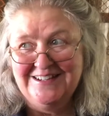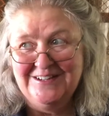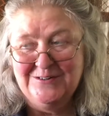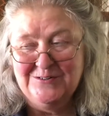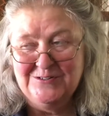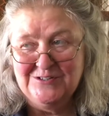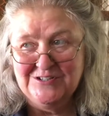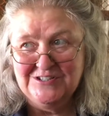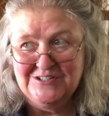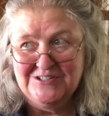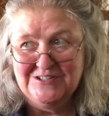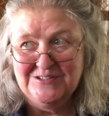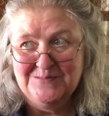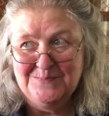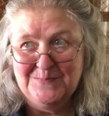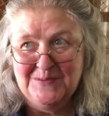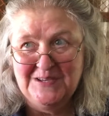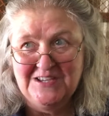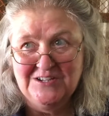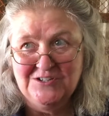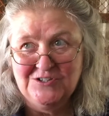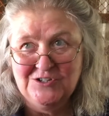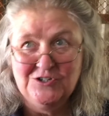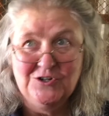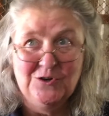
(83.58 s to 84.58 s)
just
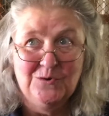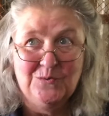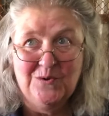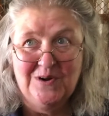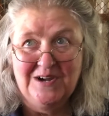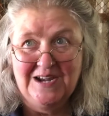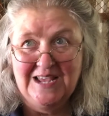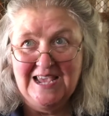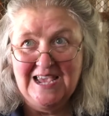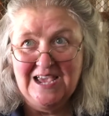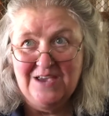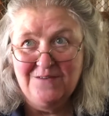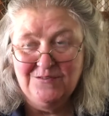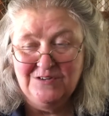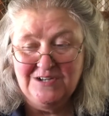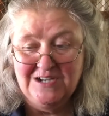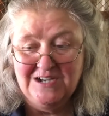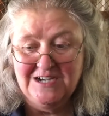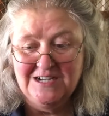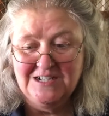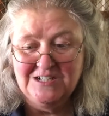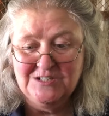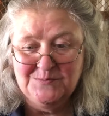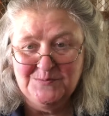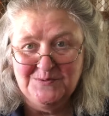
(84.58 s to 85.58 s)
because you don't want to have an
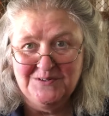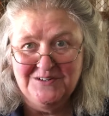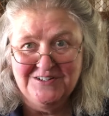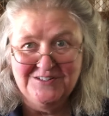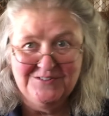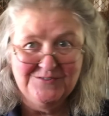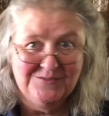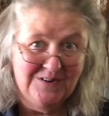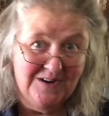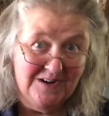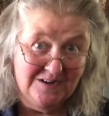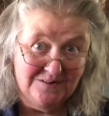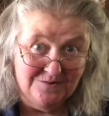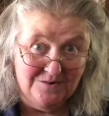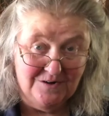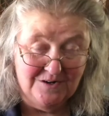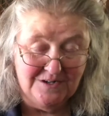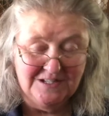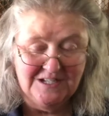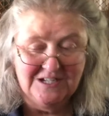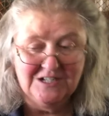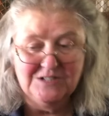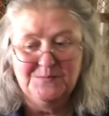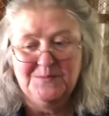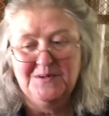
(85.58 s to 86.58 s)
inexperienced rider
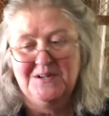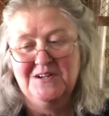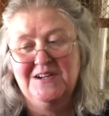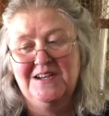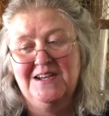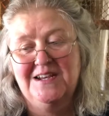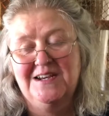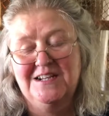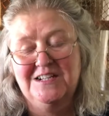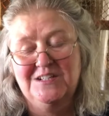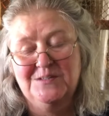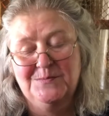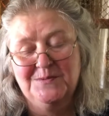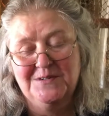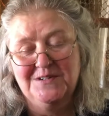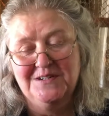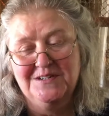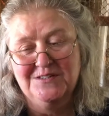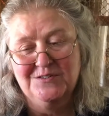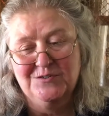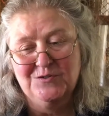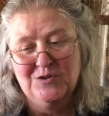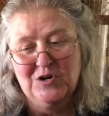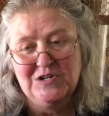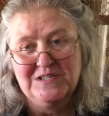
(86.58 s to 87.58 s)
on an
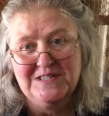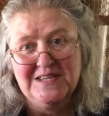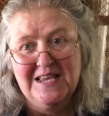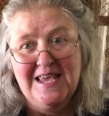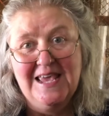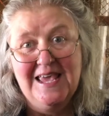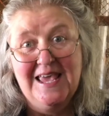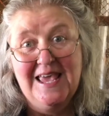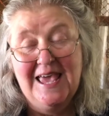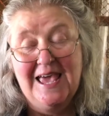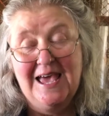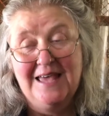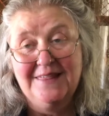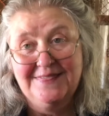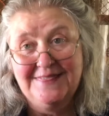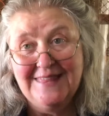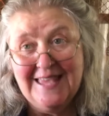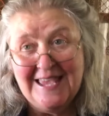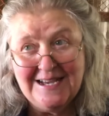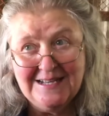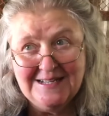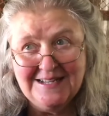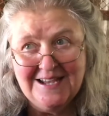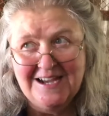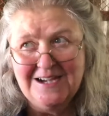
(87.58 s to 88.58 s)
inexperienced horse.
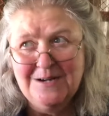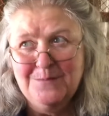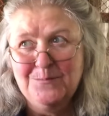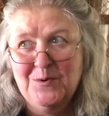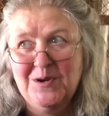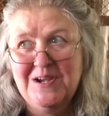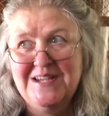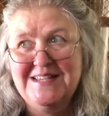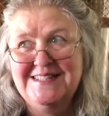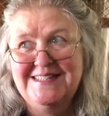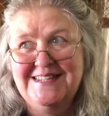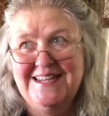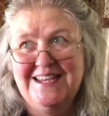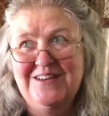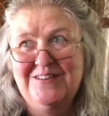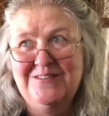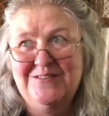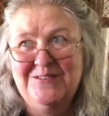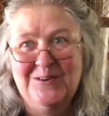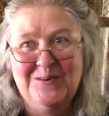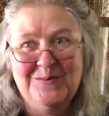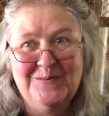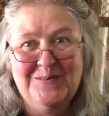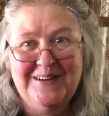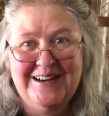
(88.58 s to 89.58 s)
That kind of breaks
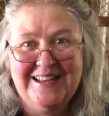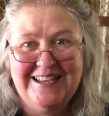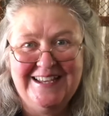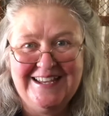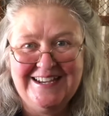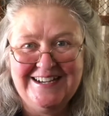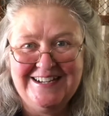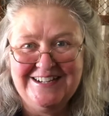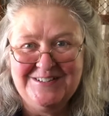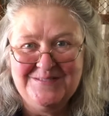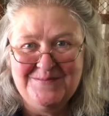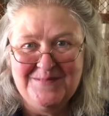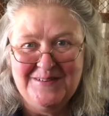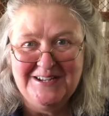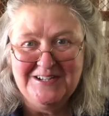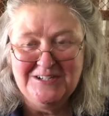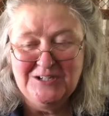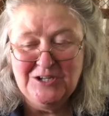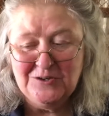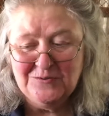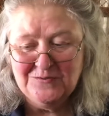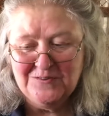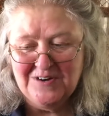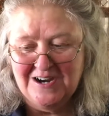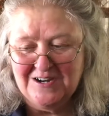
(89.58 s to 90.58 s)
down though when I get into my
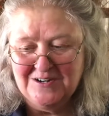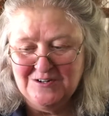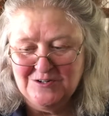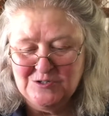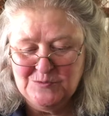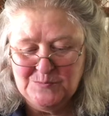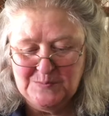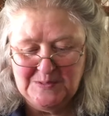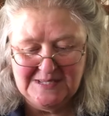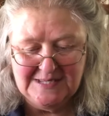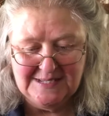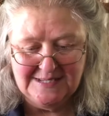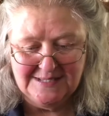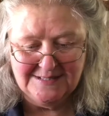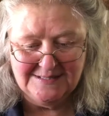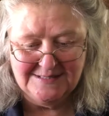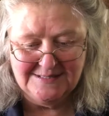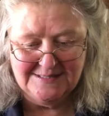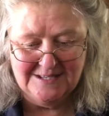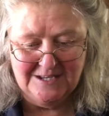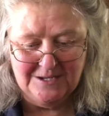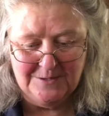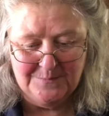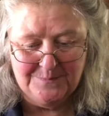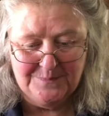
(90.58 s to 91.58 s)
adult riders,
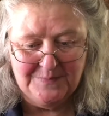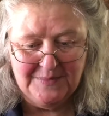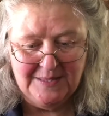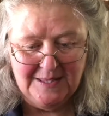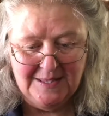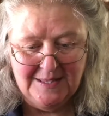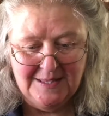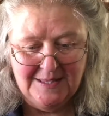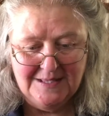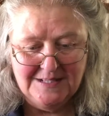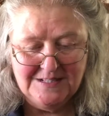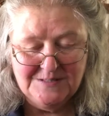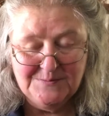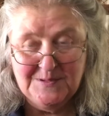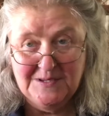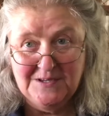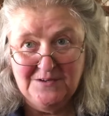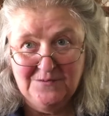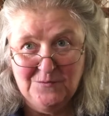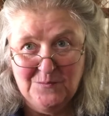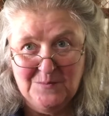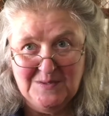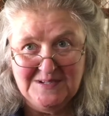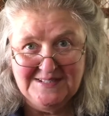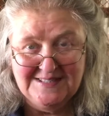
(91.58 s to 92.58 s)
because
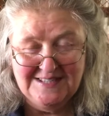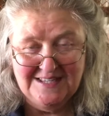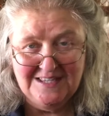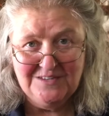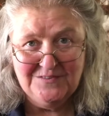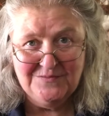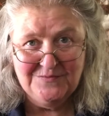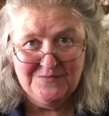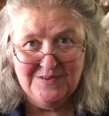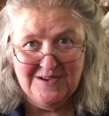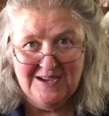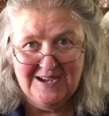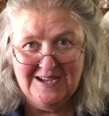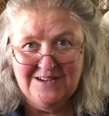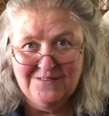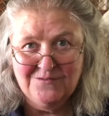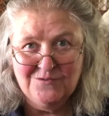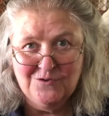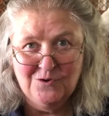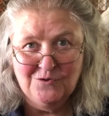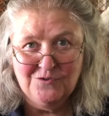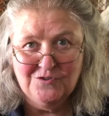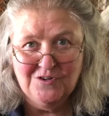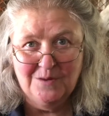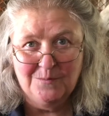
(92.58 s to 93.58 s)
speaking for myself, I have
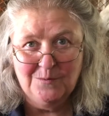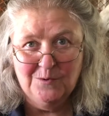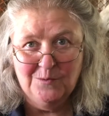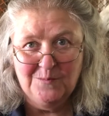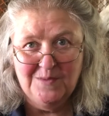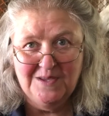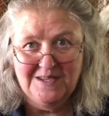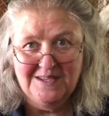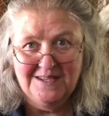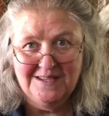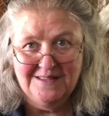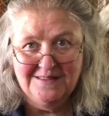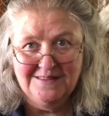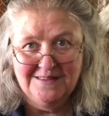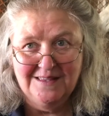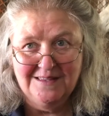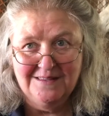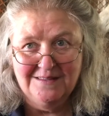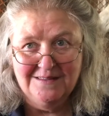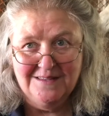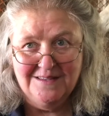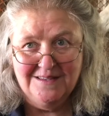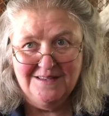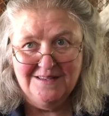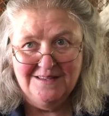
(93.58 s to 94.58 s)
no trouble making
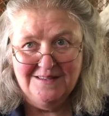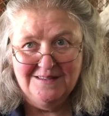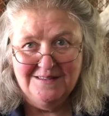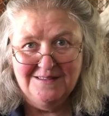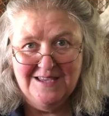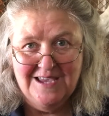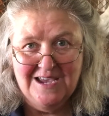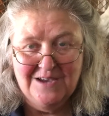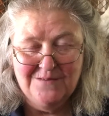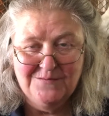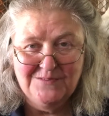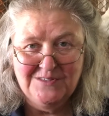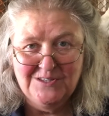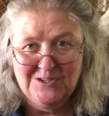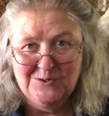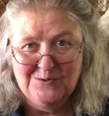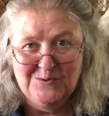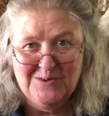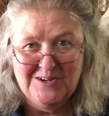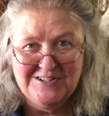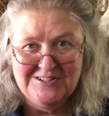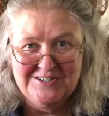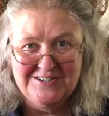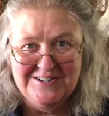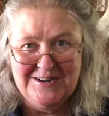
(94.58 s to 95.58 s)
the half of the
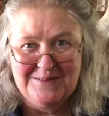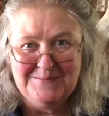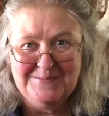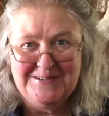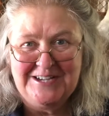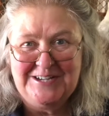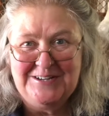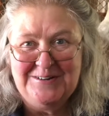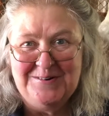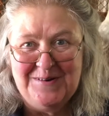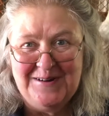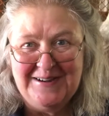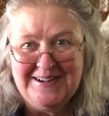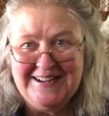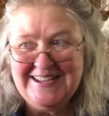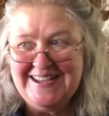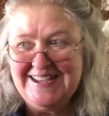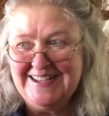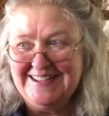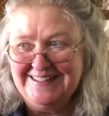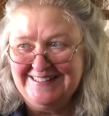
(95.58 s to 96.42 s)
equation up to 20